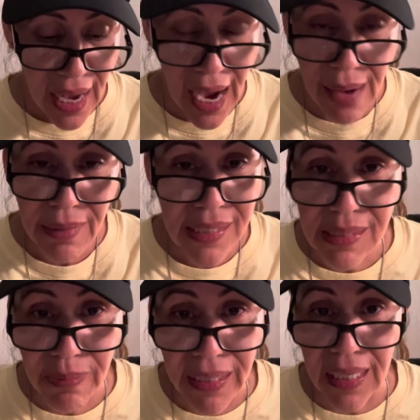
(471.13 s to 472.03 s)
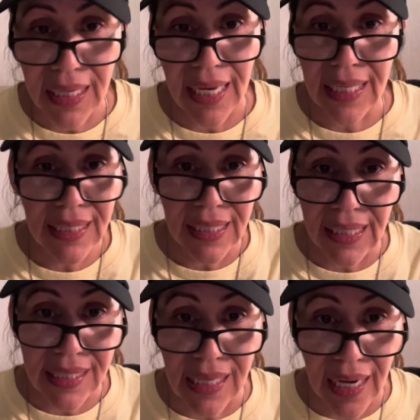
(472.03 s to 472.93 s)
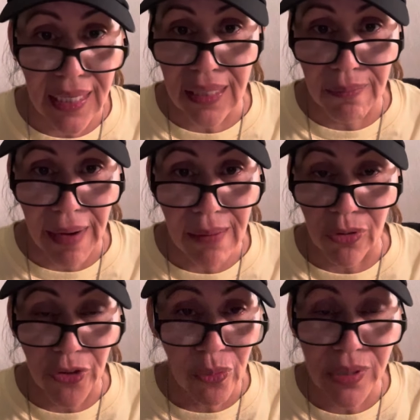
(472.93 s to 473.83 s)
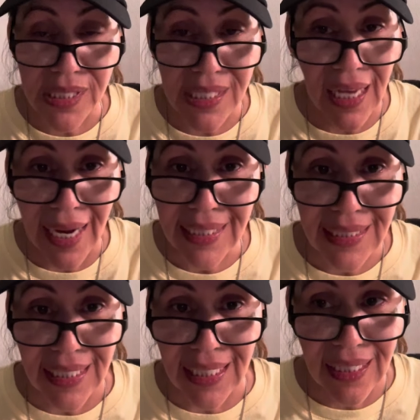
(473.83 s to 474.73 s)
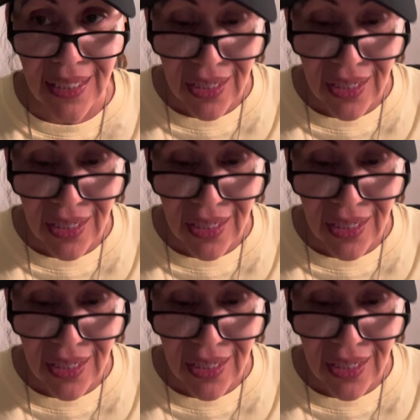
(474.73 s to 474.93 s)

I'm not speaking anything that's not in the Bible. There was 19